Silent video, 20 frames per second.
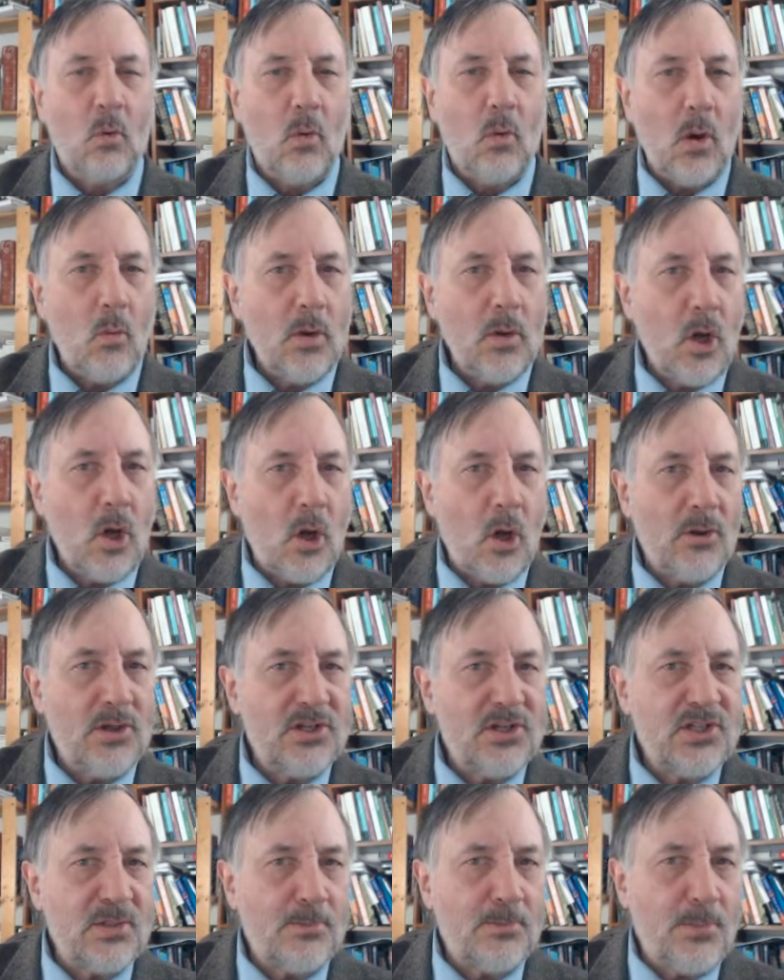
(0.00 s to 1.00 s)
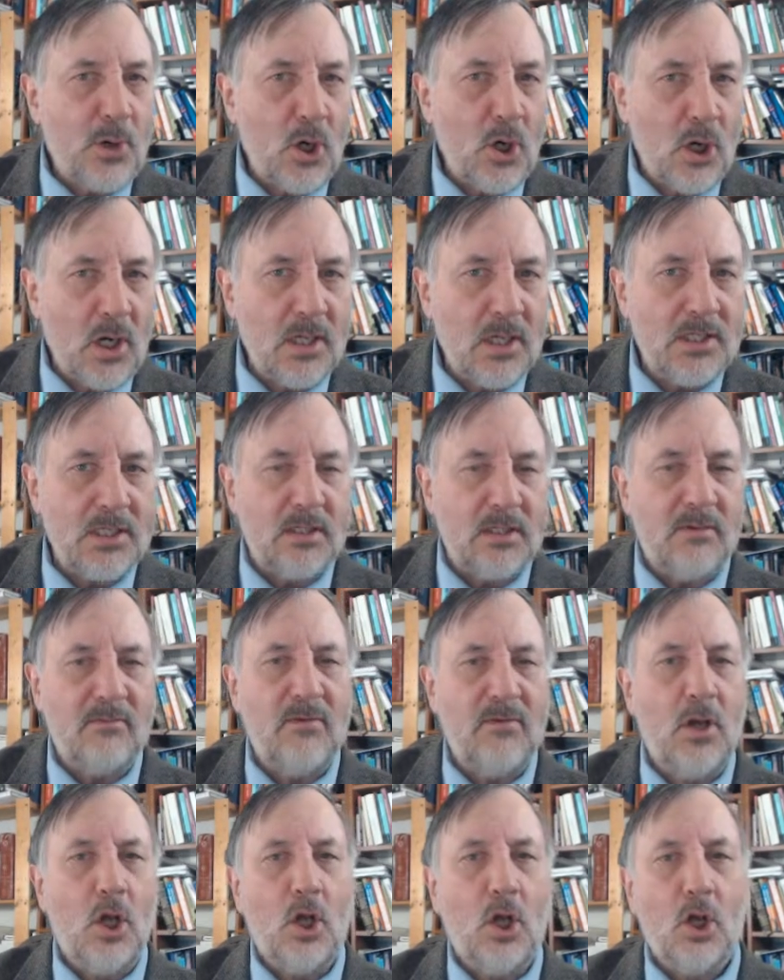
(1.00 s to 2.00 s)
What we call the
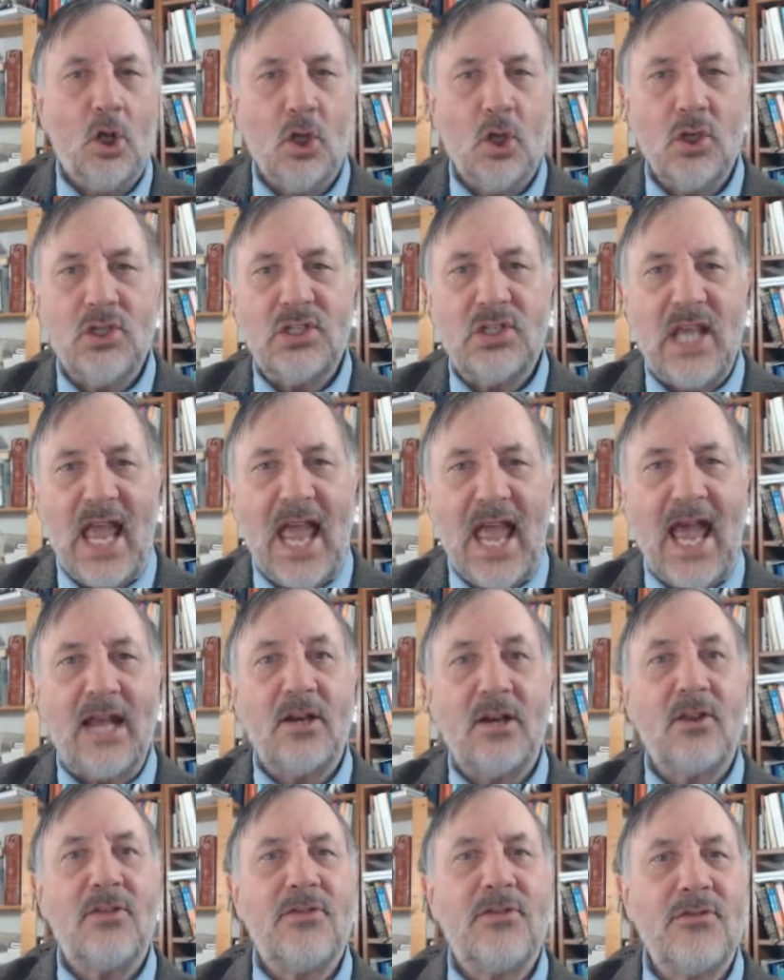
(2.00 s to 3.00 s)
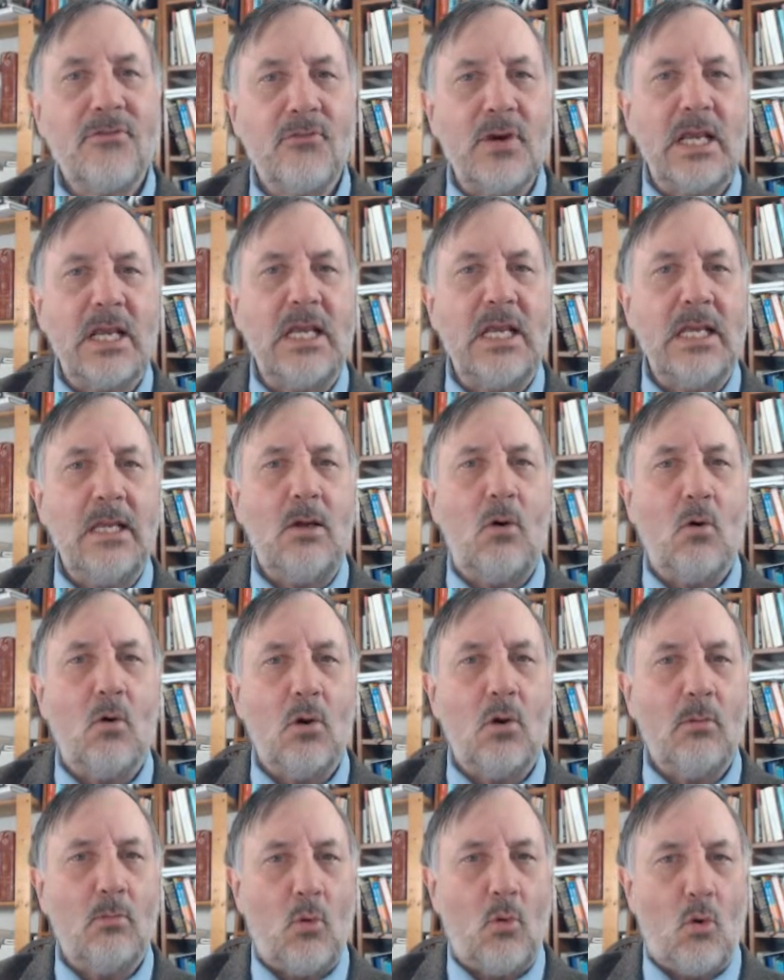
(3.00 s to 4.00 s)
superlative looks at three
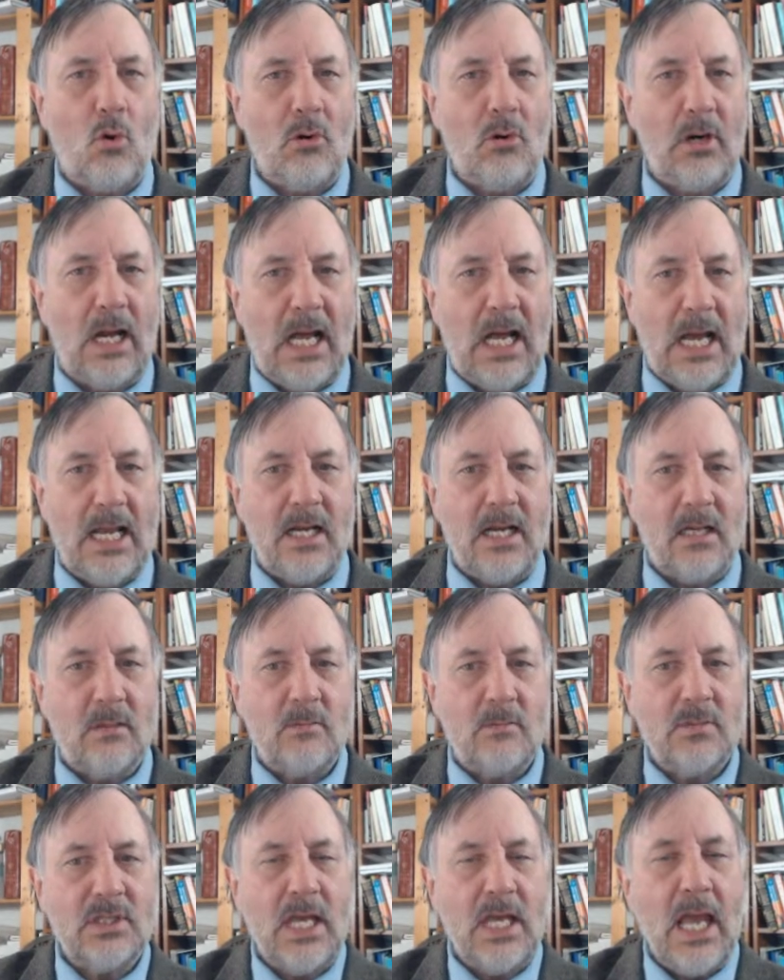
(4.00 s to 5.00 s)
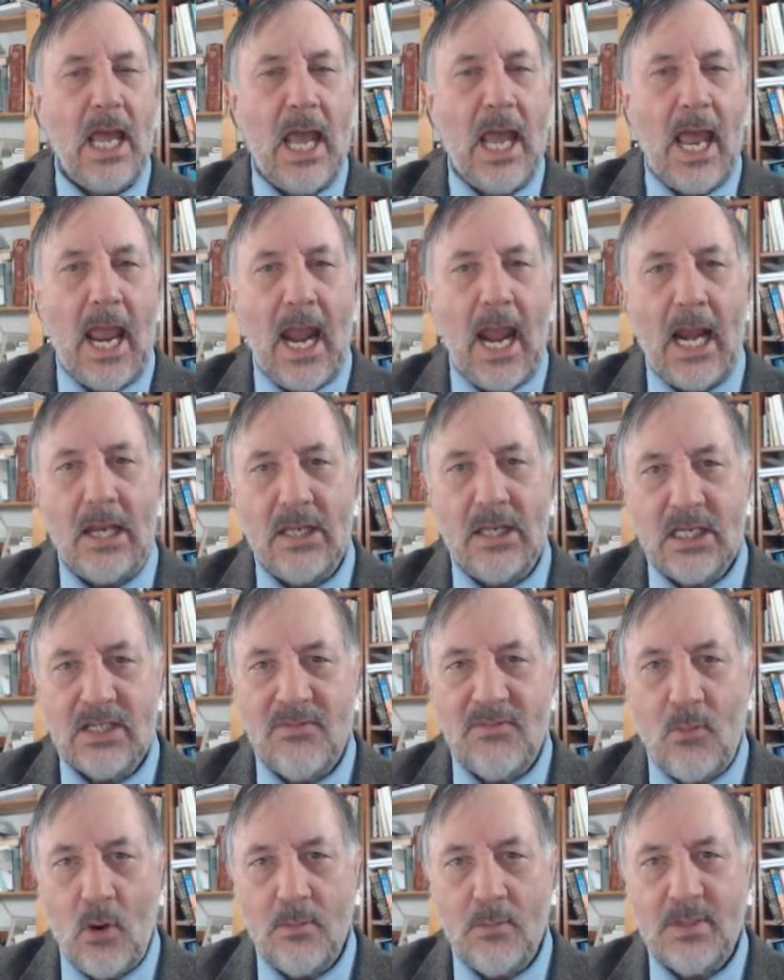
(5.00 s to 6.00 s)
or more items. And this
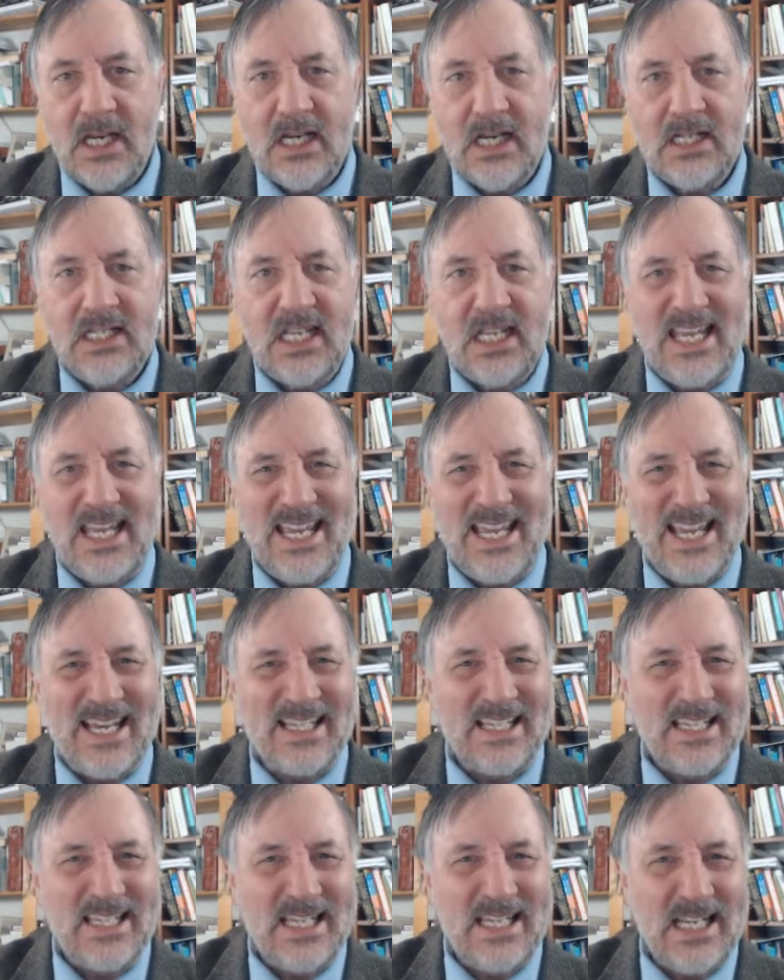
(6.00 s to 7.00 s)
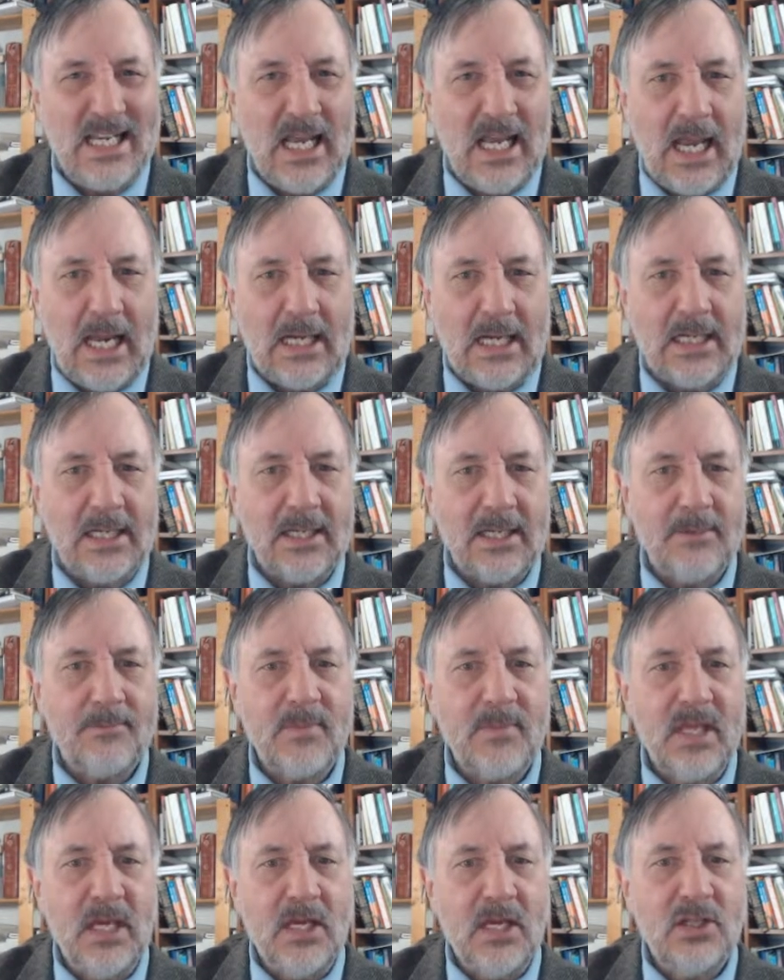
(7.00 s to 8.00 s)
form takes the est ending.
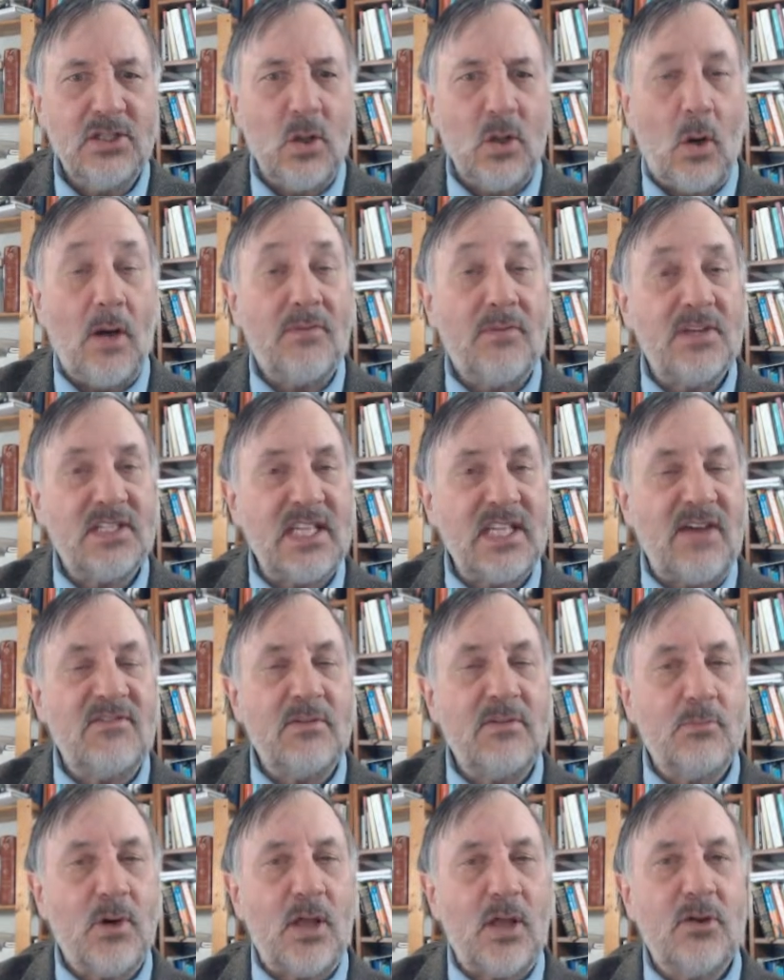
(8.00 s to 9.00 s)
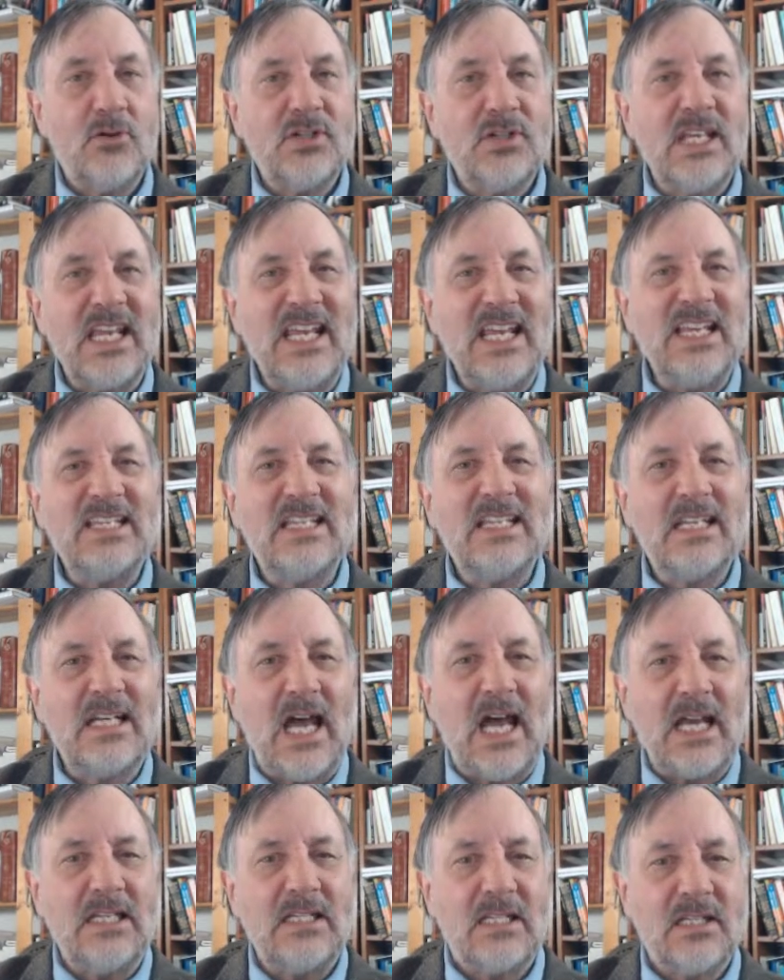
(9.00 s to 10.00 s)
So of the seven brothers, he is the
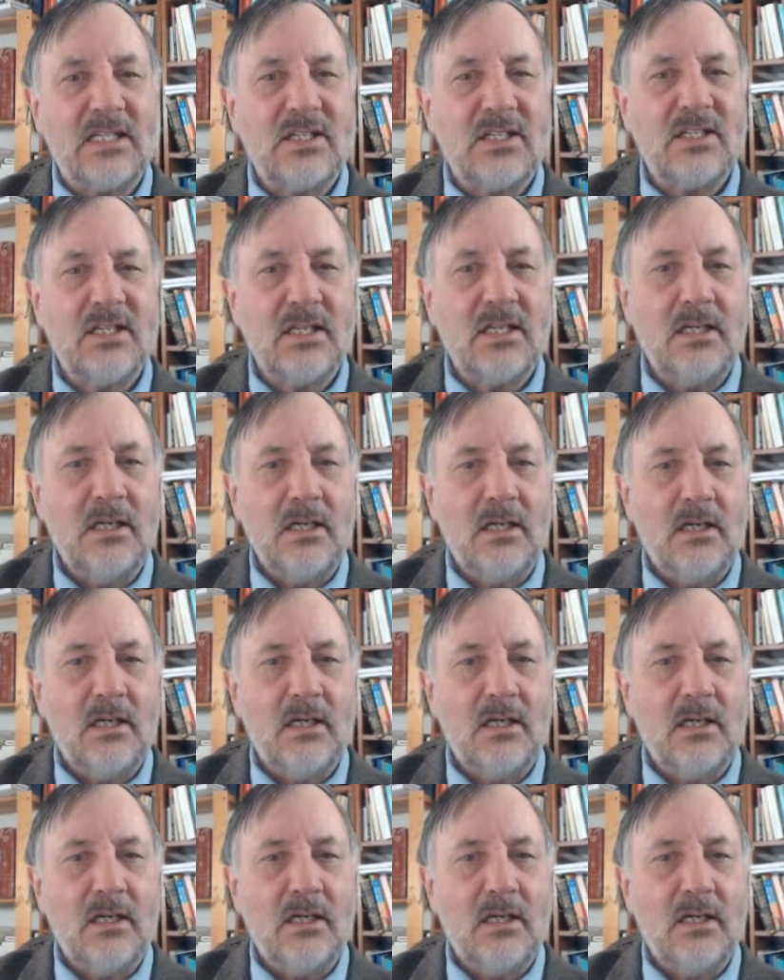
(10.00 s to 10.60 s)
nicest.